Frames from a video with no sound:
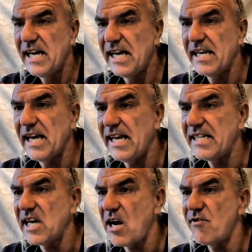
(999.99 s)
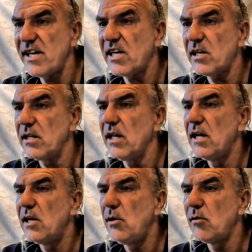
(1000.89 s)
a tyrannical
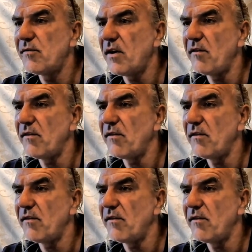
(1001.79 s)
love